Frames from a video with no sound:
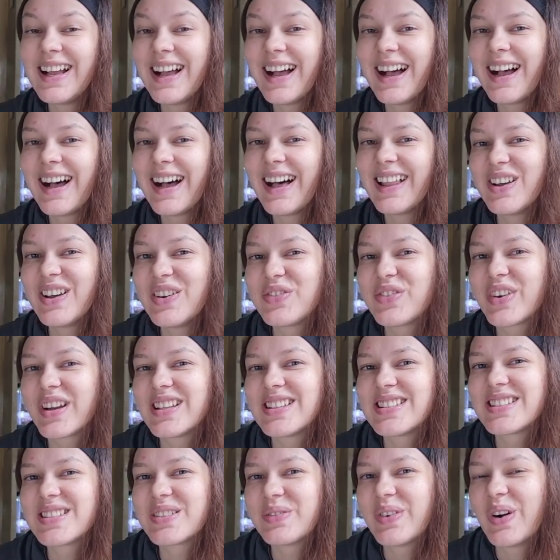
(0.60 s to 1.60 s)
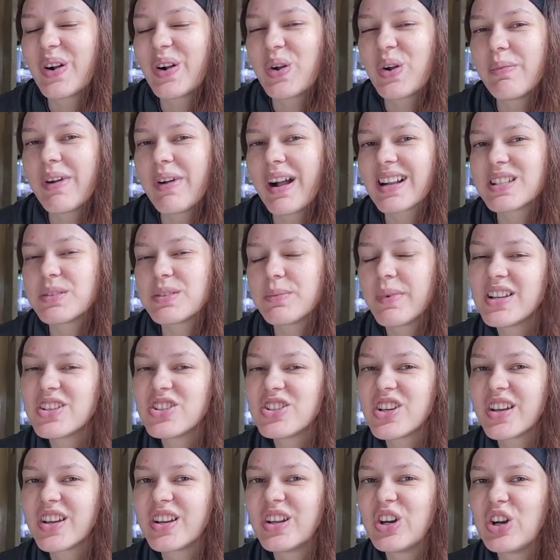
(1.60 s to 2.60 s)
Hello friends and welcome back to my
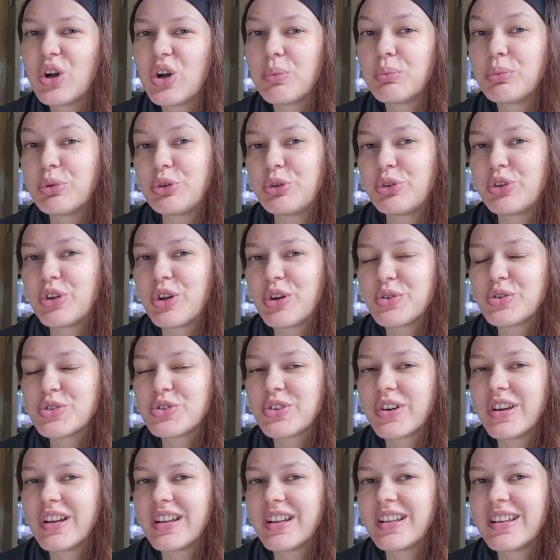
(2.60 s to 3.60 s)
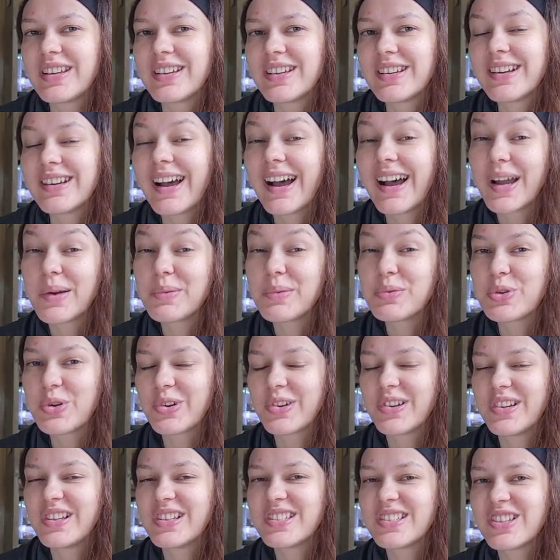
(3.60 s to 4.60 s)
channel, Blue Nose Trading. I'm
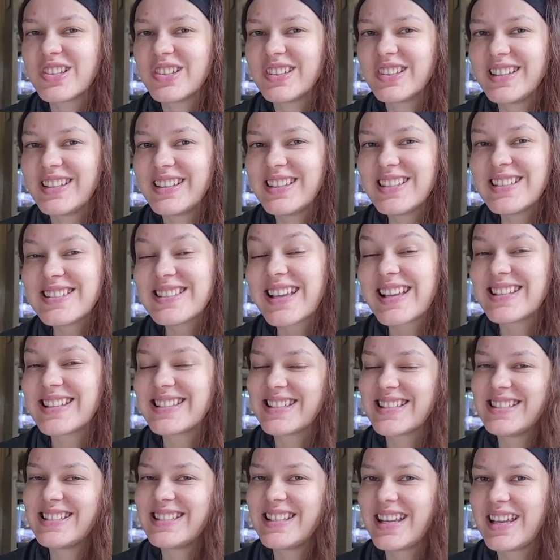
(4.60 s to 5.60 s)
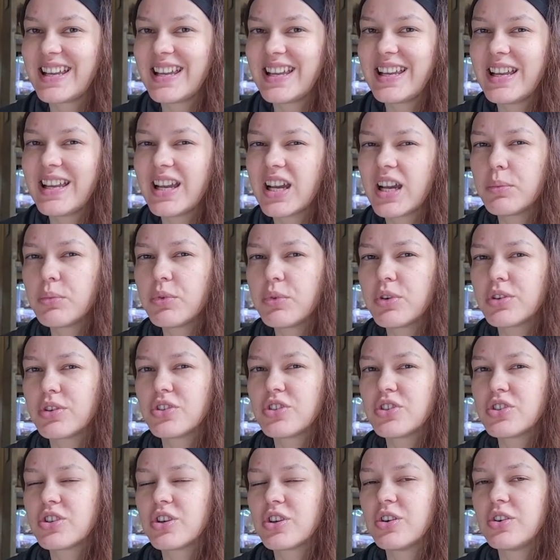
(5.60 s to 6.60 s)
Tori Solis and today I'm going to
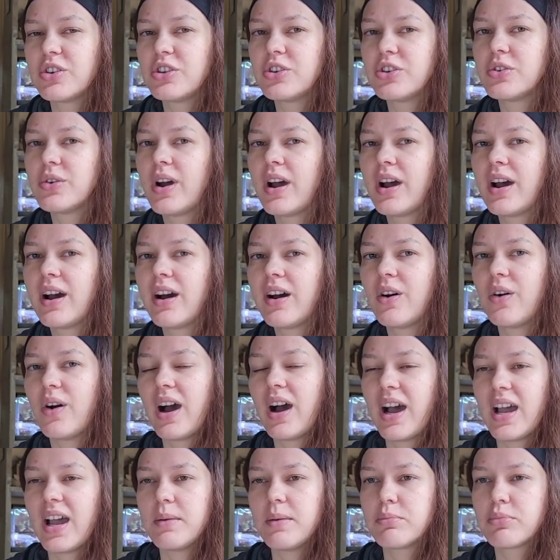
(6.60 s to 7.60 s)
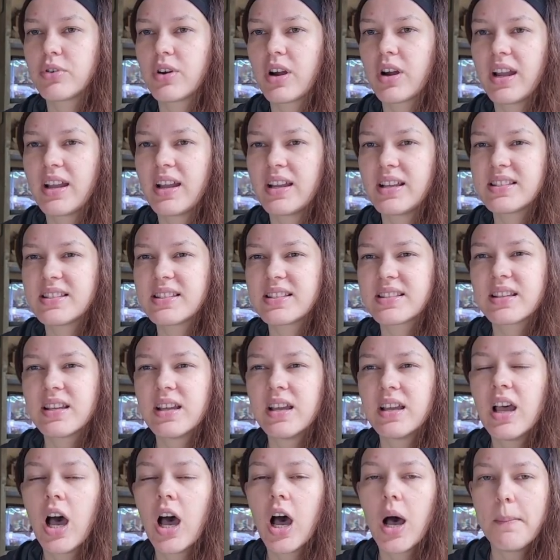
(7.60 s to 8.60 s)
show you how I price
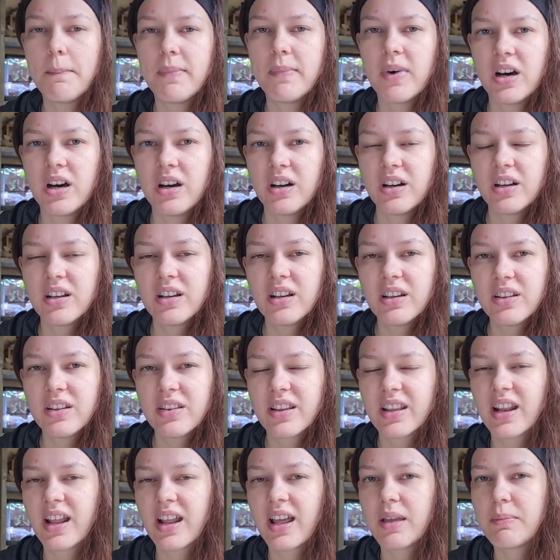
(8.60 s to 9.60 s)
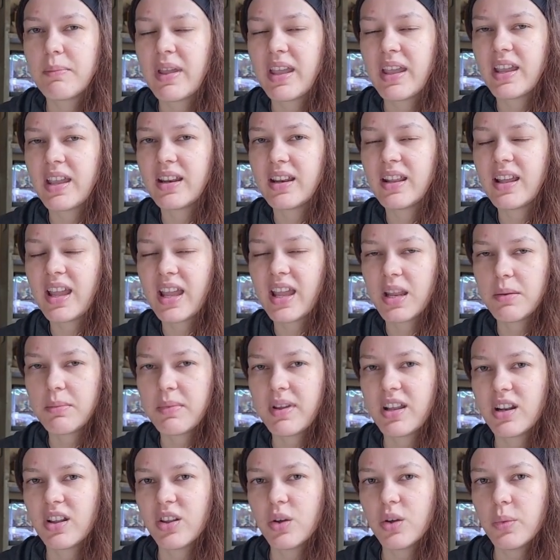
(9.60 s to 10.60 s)
a mug that I made
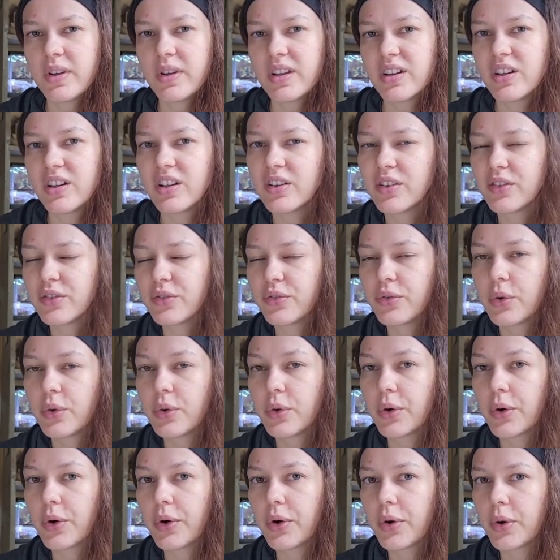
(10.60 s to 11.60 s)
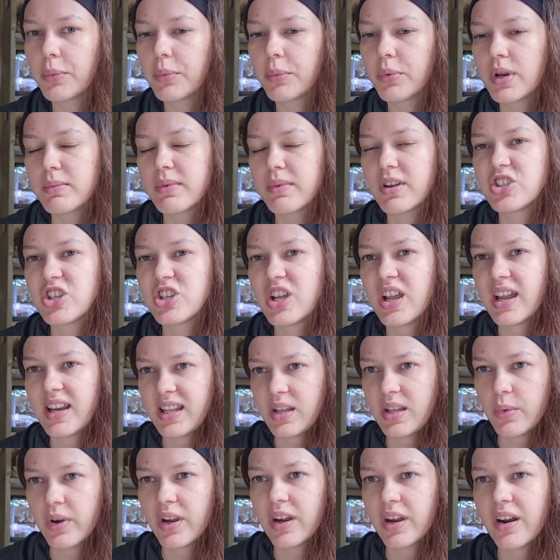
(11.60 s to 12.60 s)
handmade on the wheel for pretty much
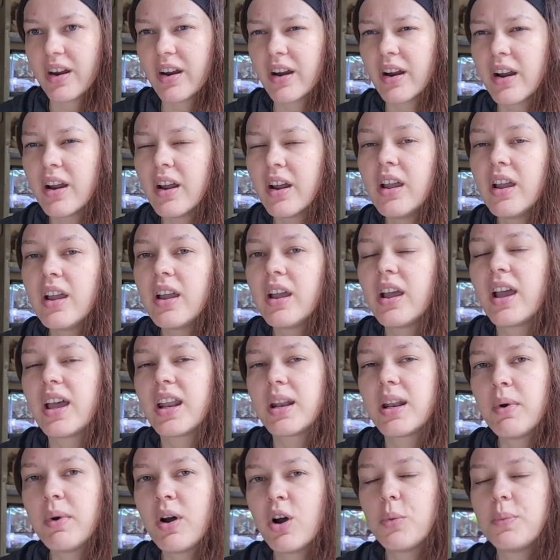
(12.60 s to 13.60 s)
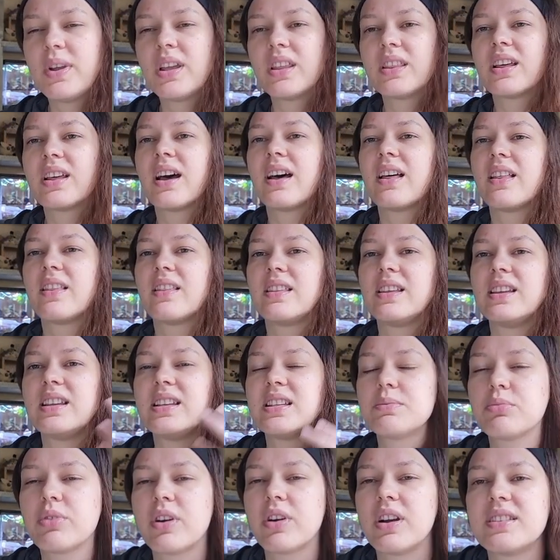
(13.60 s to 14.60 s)
anywhere. And I'm hoping that
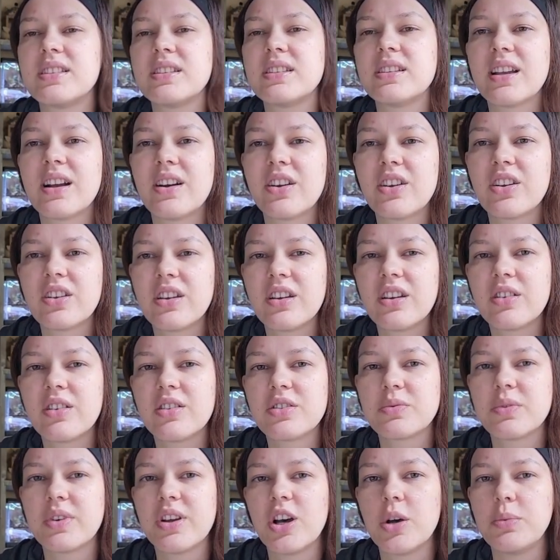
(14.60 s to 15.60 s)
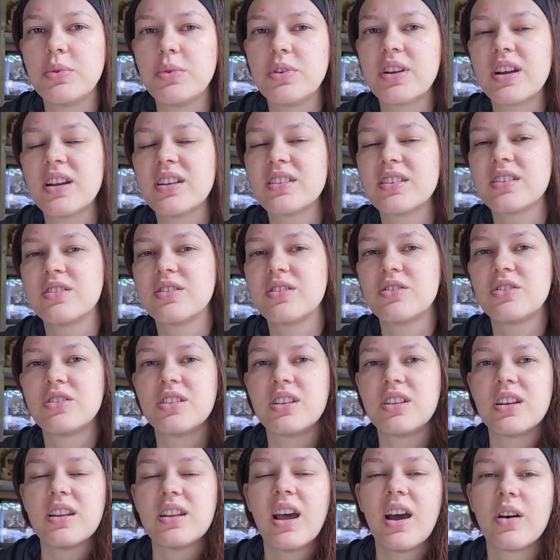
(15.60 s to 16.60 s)
these pricing calculators will help you guys
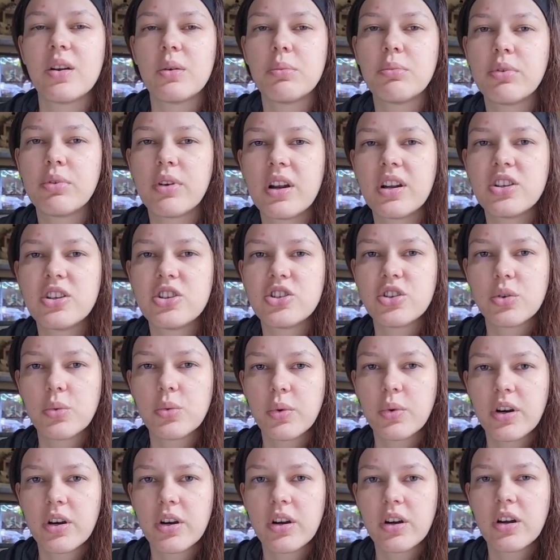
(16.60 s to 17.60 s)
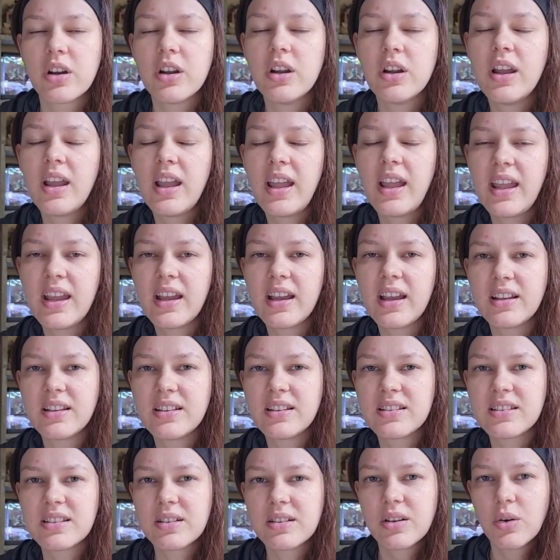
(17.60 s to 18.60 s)
understand how to price your work
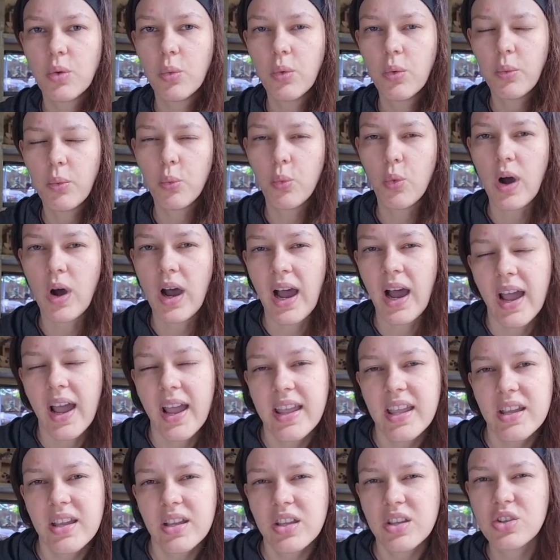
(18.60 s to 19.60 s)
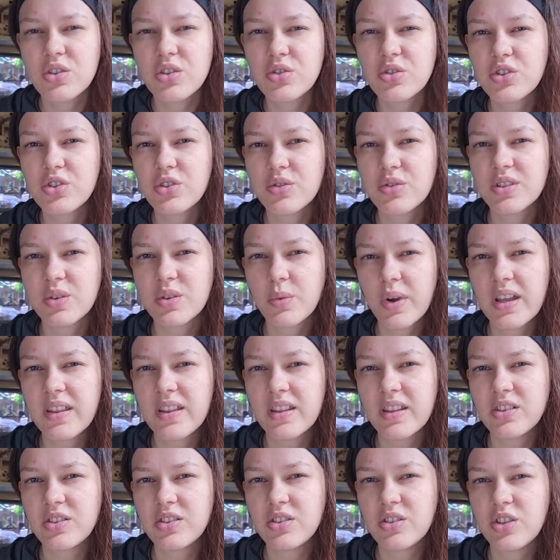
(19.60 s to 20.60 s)
and why you choose the way
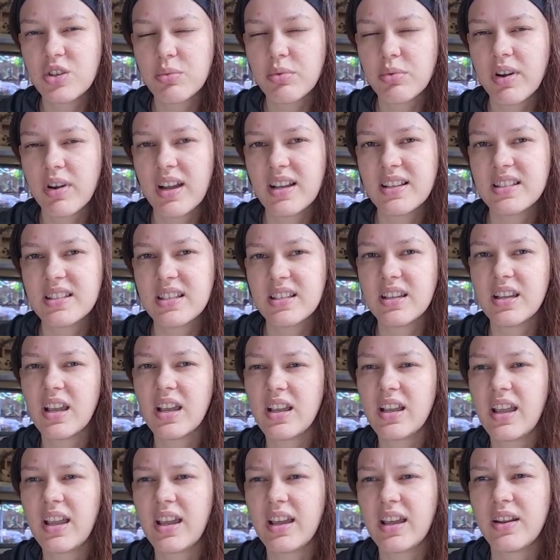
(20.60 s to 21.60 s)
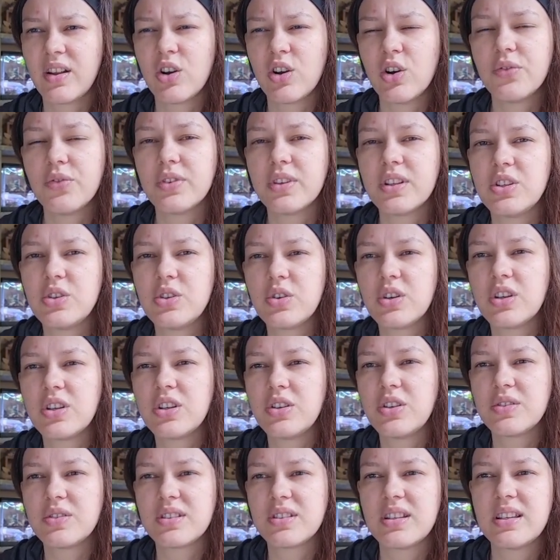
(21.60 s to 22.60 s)
that you do your pricing, and hopefully you can
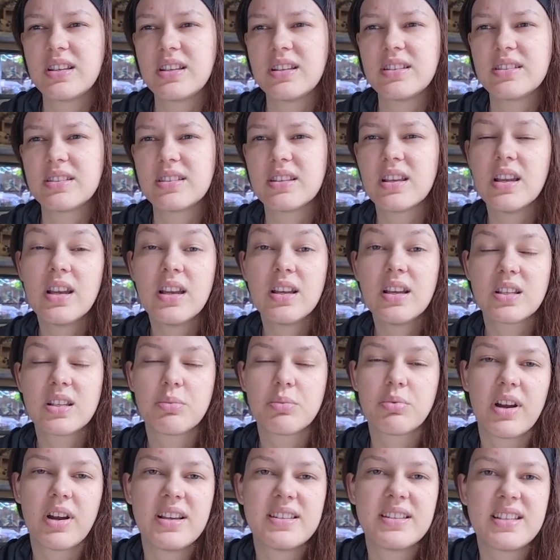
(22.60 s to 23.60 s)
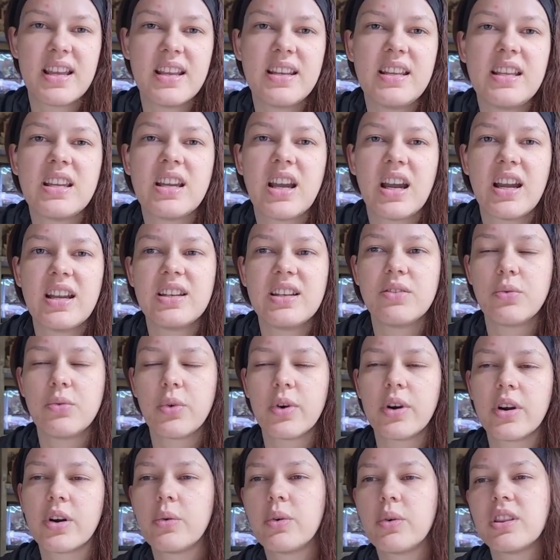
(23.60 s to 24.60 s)
use these to price any kind of
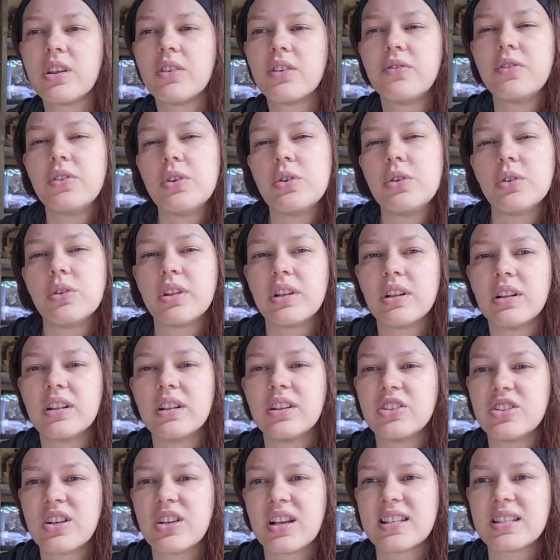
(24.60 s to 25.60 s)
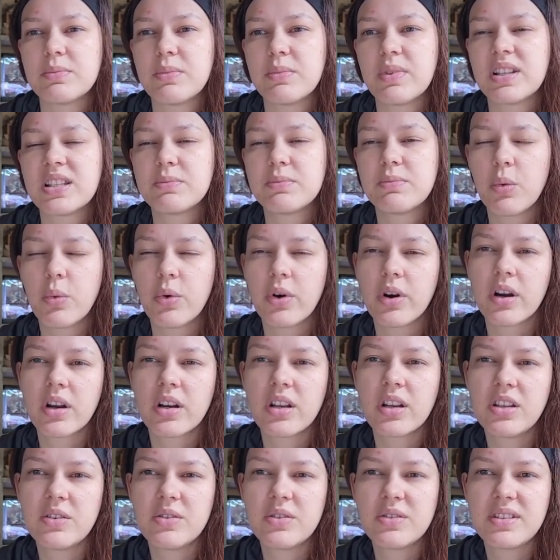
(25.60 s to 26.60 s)
work with a few little adjustments. But we're
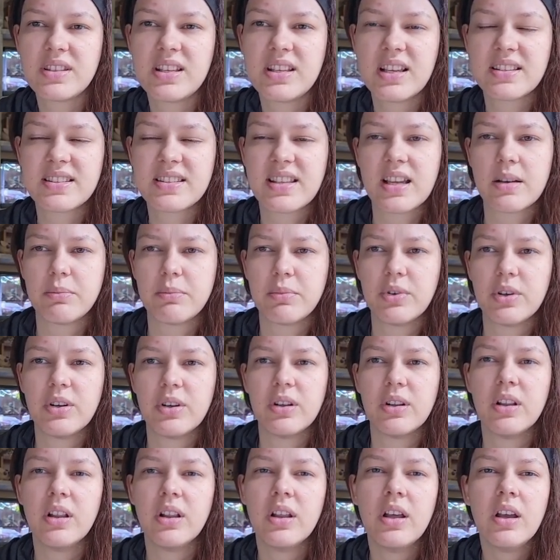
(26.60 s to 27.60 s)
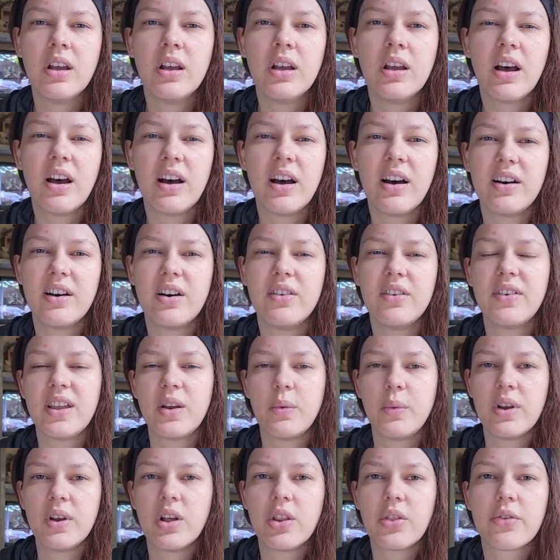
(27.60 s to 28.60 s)
going to use the example of a
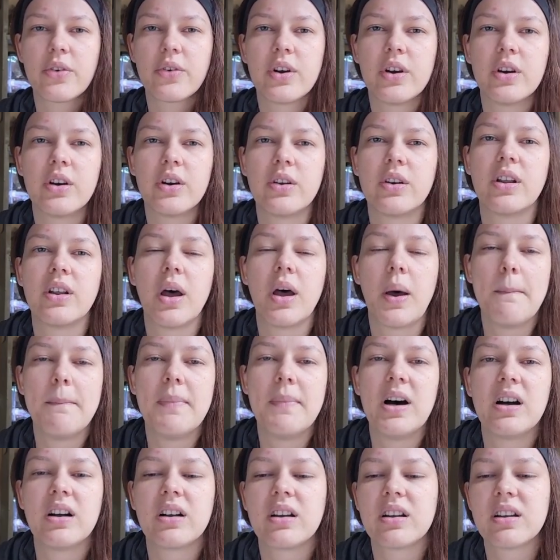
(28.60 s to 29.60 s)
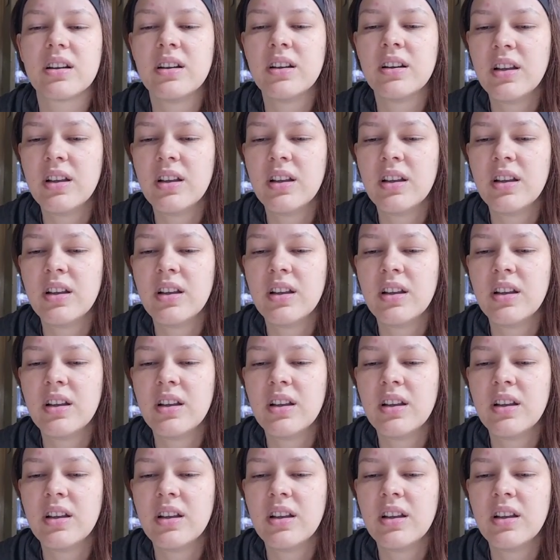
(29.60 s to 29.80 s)
wheel thrown mug.